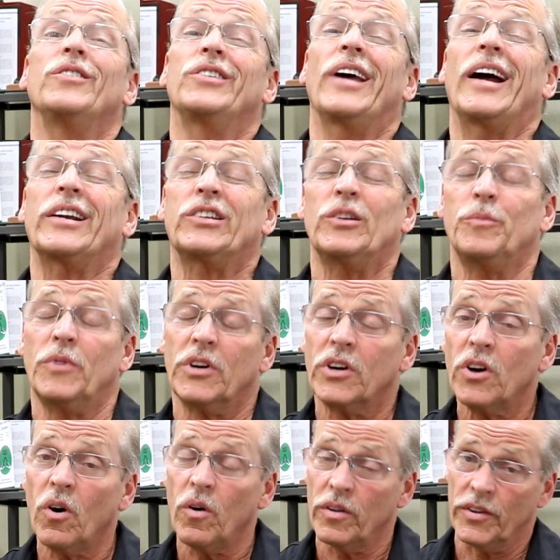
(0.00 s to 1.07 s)
Dr.
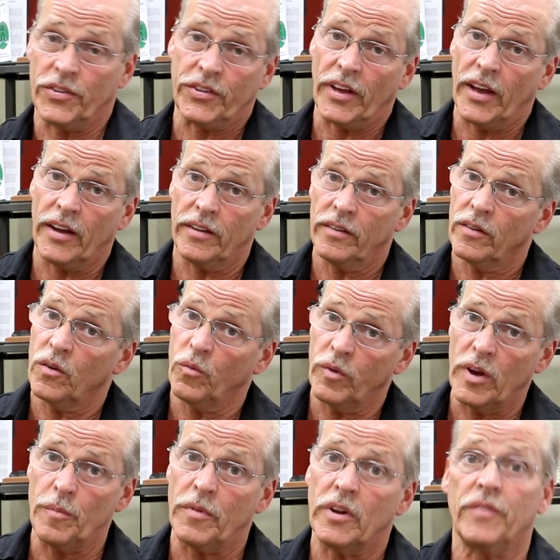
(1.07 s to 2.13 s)
Mercola said,
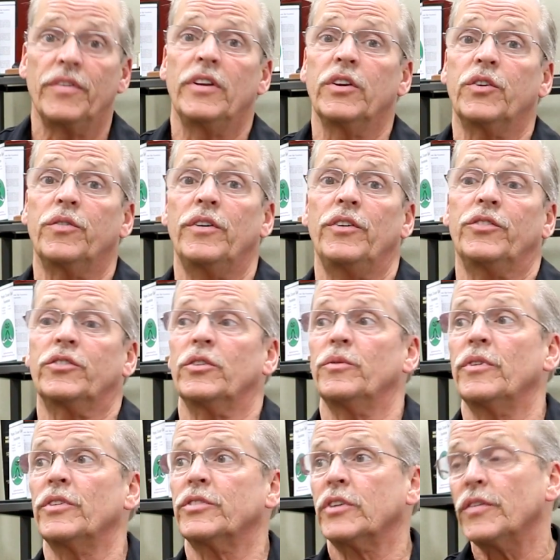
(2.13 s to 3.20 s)
women have increased the
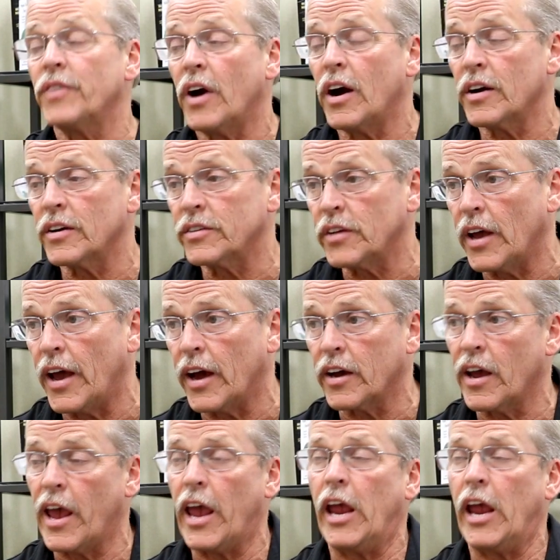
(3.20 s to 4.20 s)
risk of heart attack